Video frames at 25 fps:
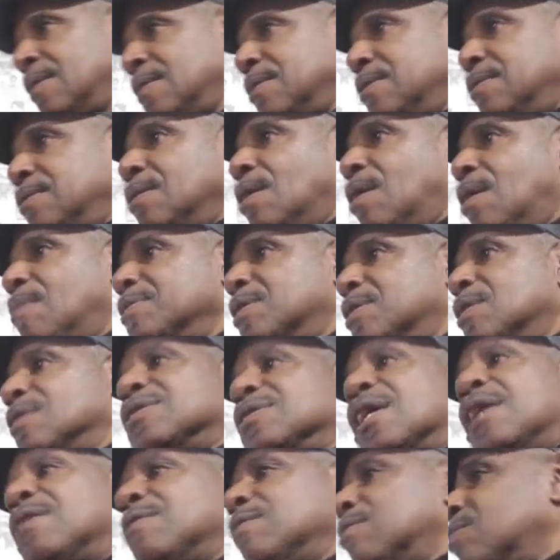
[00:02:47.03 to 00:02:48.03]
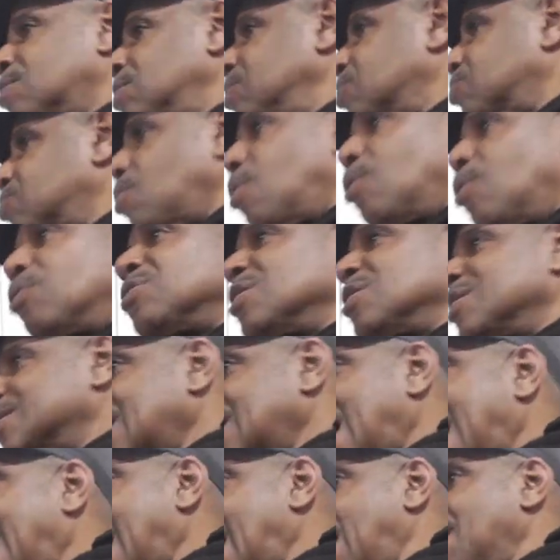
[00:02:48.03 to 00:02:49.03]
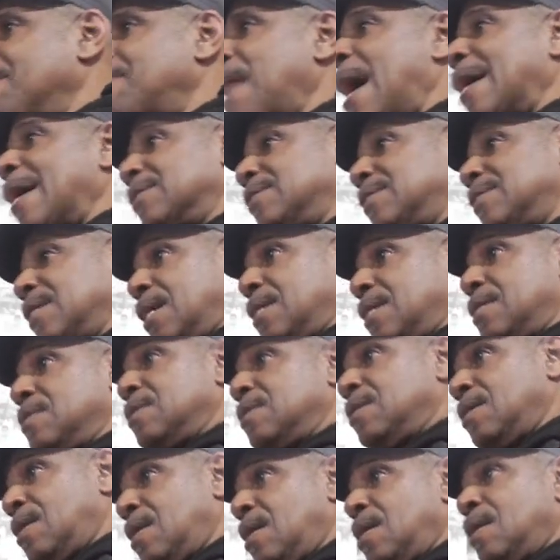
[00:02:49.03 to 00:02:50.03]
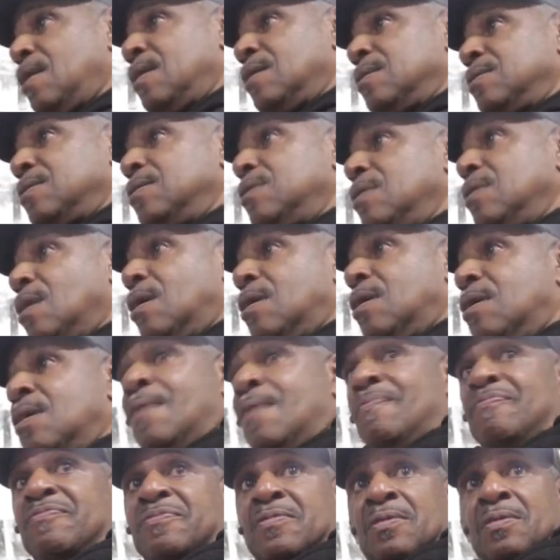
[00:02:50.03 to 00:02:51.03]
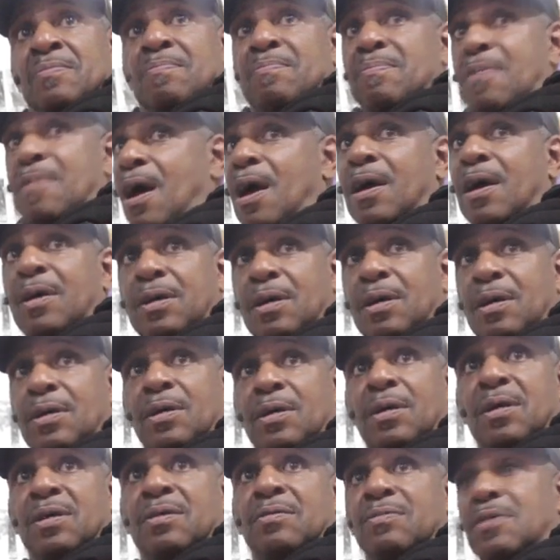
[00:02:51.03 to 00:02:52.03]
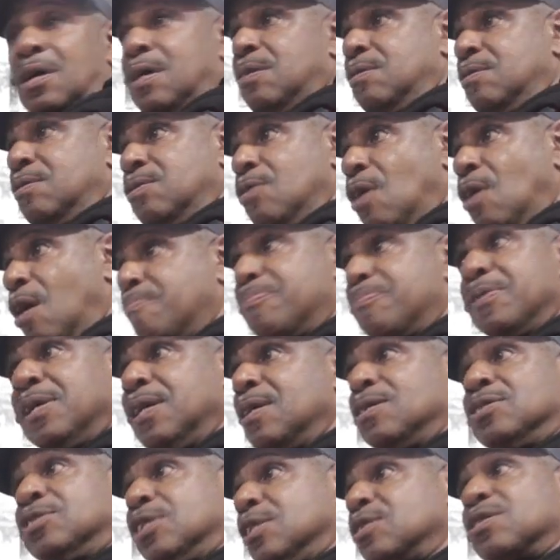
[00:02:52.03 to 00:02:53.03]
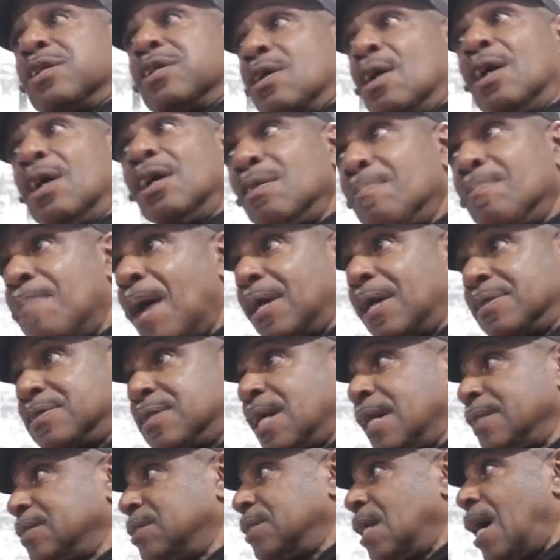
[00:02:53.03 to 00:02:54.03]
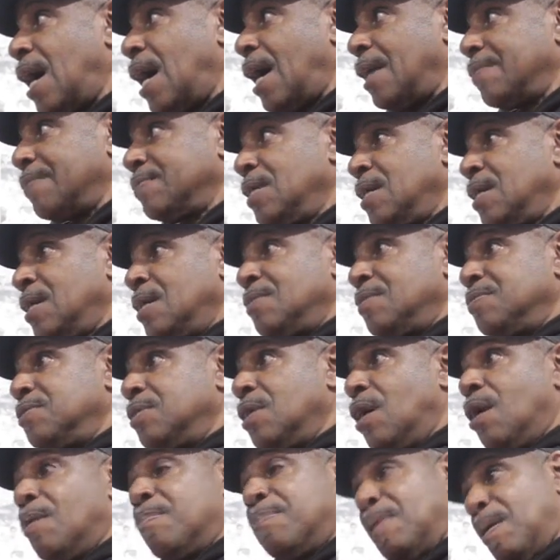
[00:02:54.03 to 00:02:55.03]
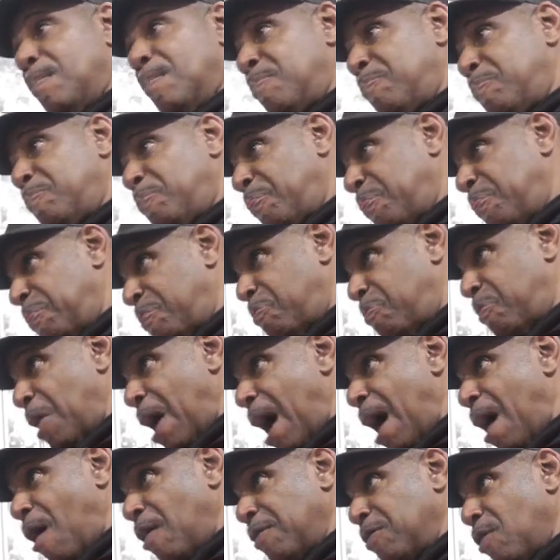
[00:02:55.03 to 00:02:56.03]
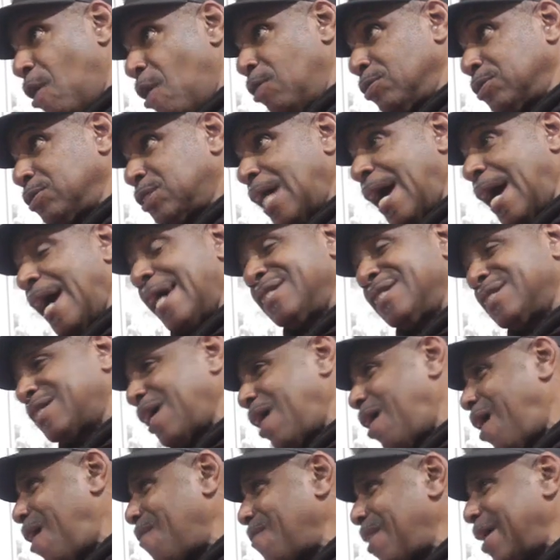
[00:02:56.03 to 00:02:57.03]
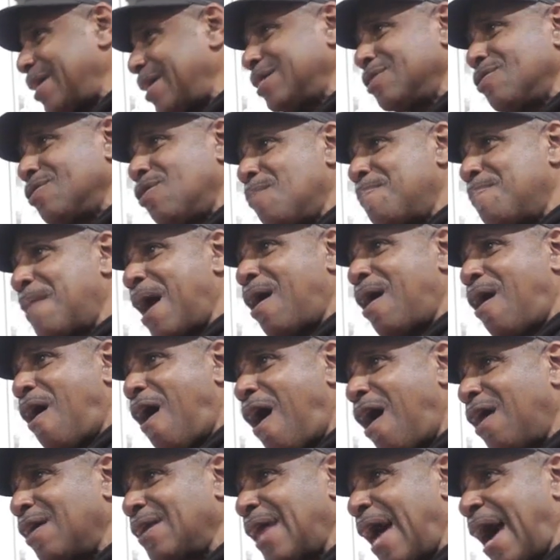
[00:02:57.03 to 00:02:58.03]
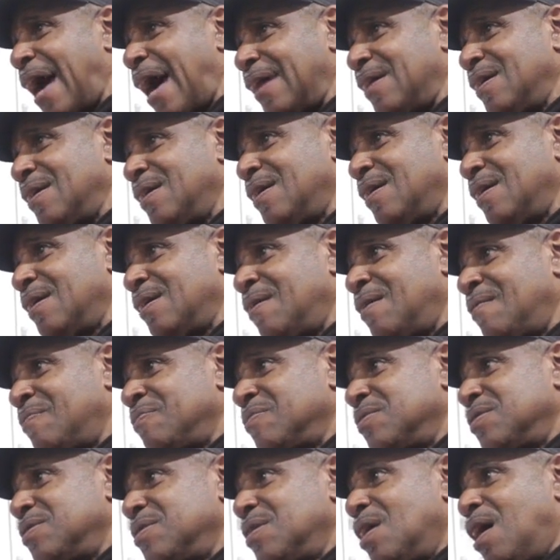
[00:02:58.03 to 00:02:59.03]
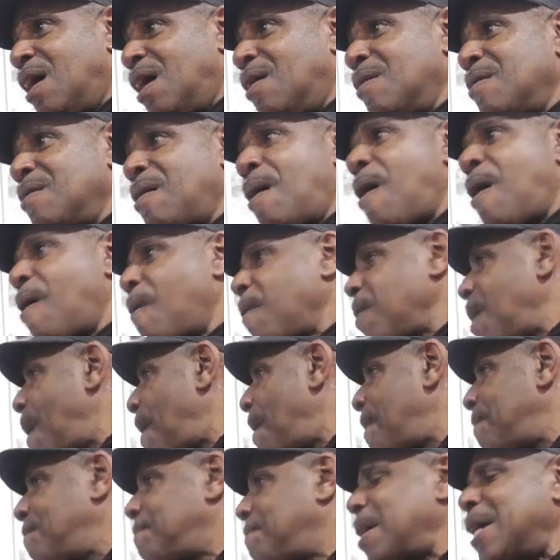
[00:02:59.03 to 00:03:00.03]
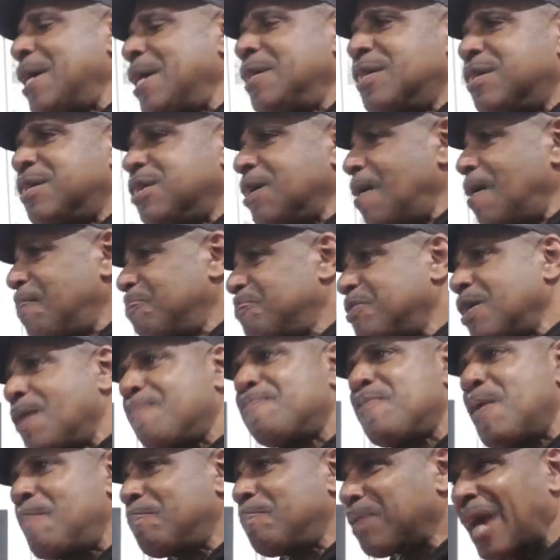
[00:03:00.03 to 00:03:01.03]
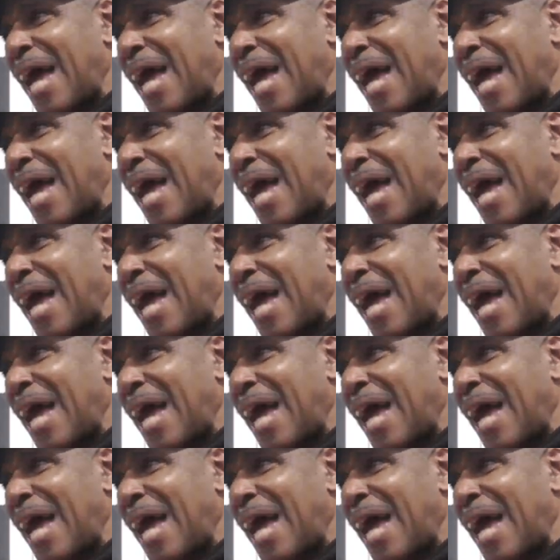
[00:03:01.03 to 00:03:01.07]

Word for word: You know, because they controlled the sky back then. You know, America and, and the Europeans just learned about that job. You know, but that in those days they already knew about all that. You know, we haven't been to different